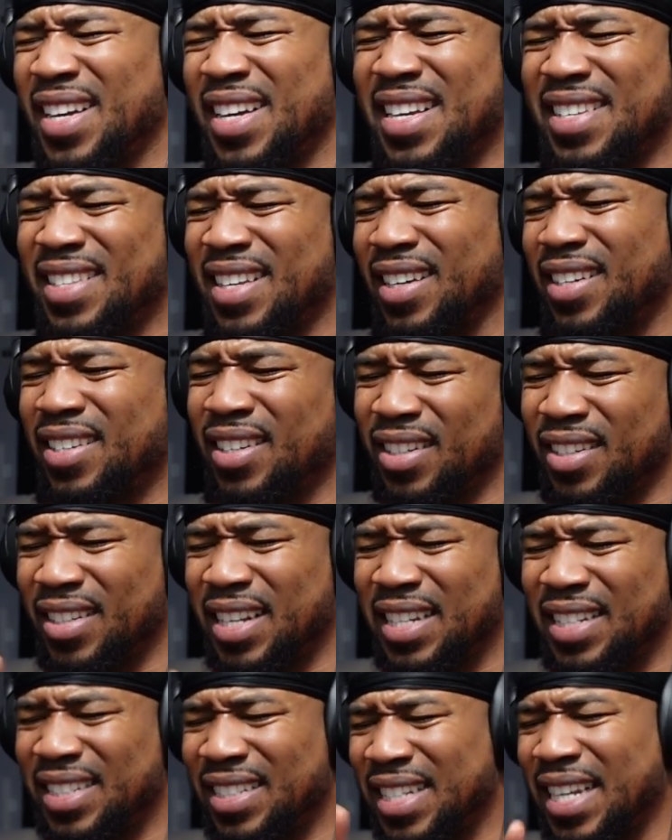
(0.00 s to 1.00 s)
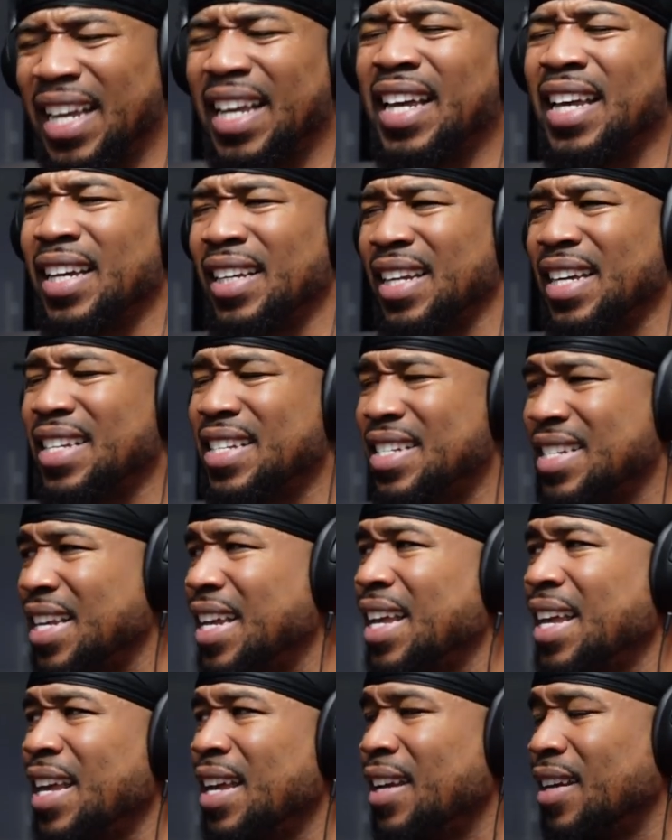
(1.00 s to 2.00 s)
That's like uh, that saying. That
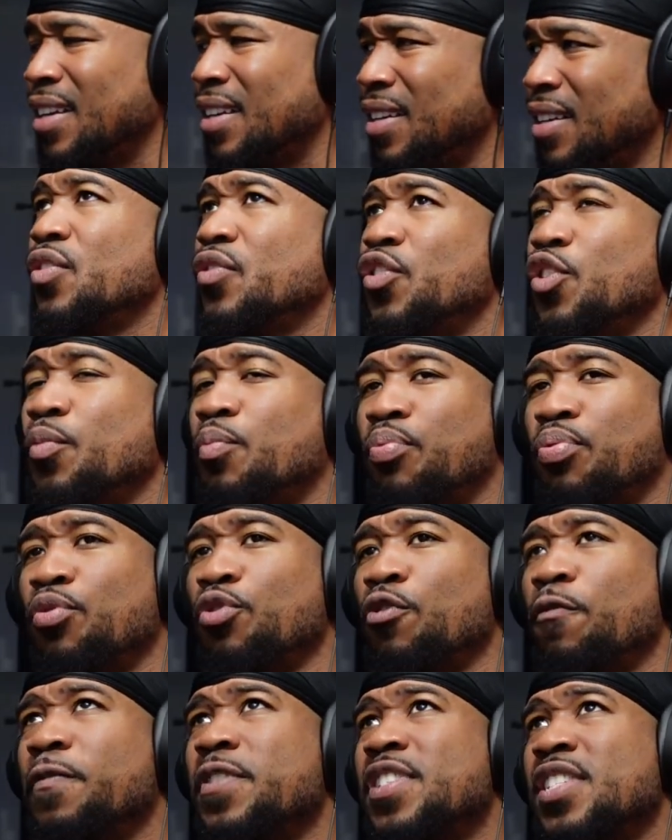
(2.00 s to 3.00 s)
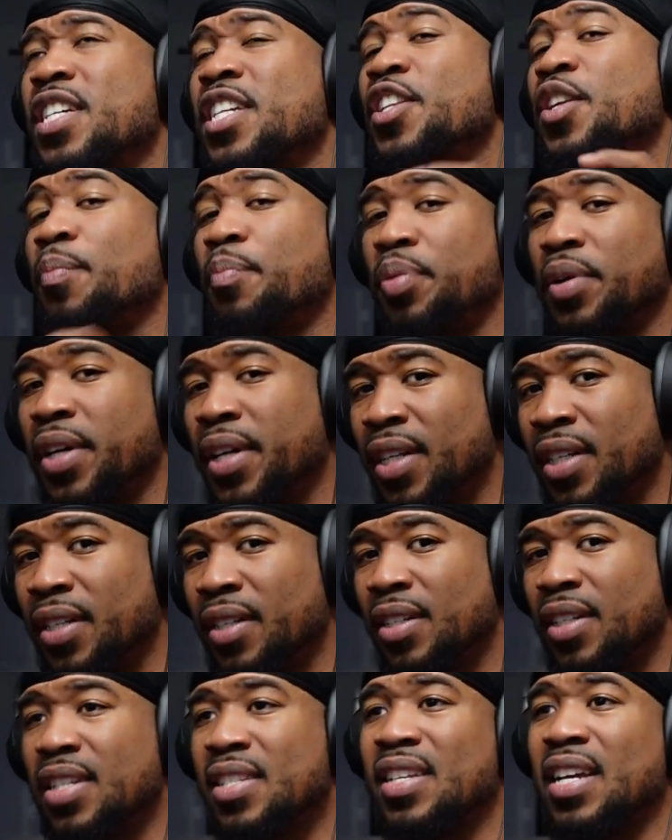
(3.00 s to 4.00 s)
saying. The proof is in the
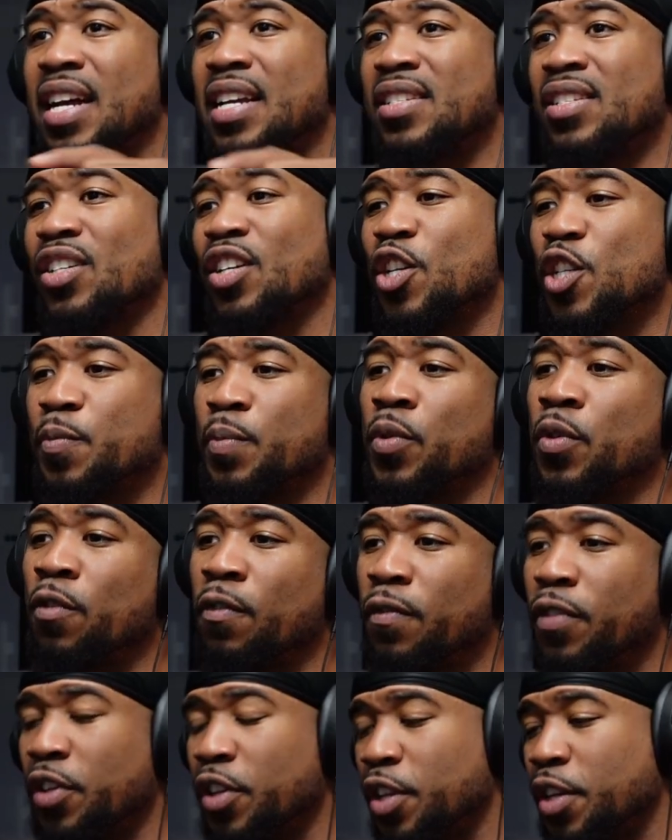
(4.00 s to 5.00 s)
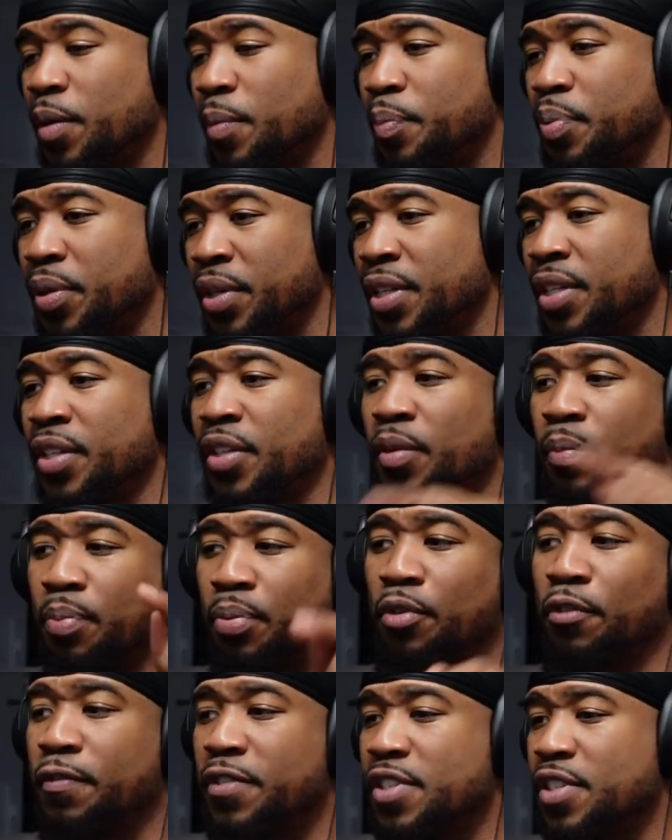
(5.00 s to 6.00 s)
pudding. He said, I took a spoonful of the pudding. The
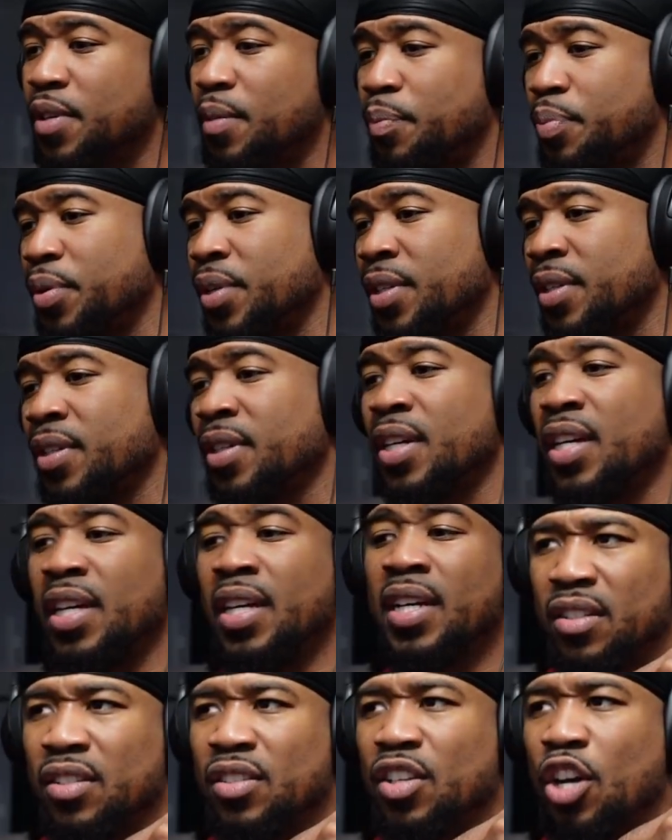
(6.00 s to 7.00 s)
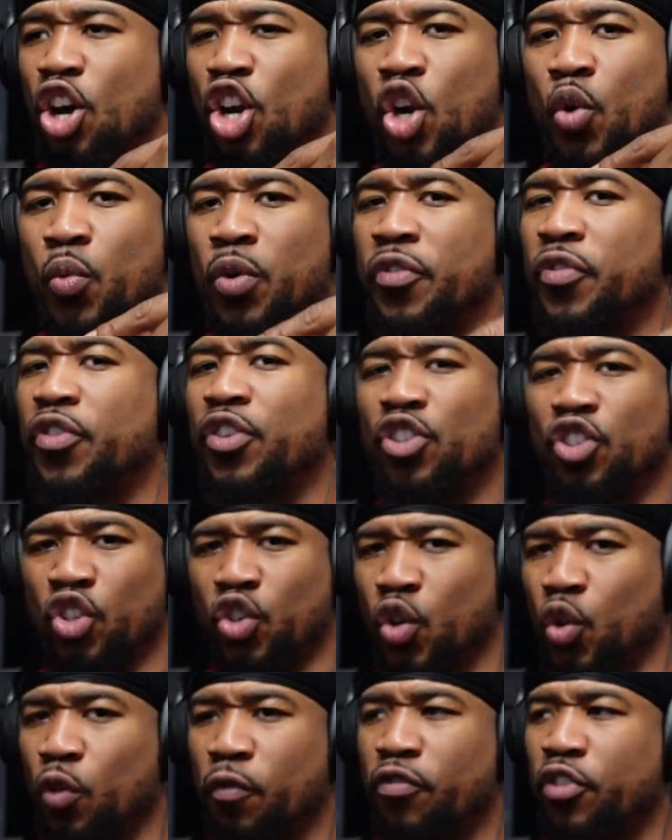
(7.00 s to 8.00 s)
proof is the pudding. Y'all don't want the
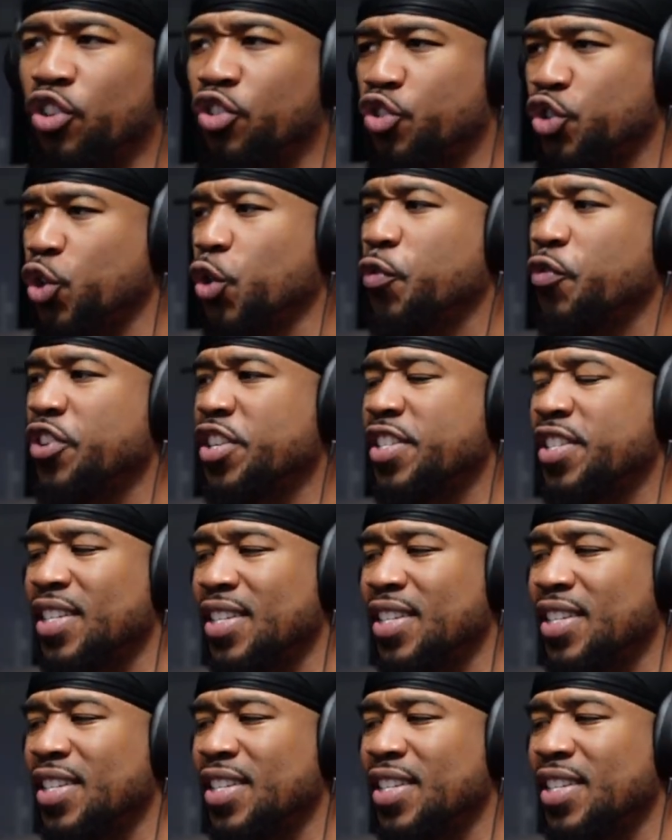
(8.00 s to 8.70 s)
truth. The truth is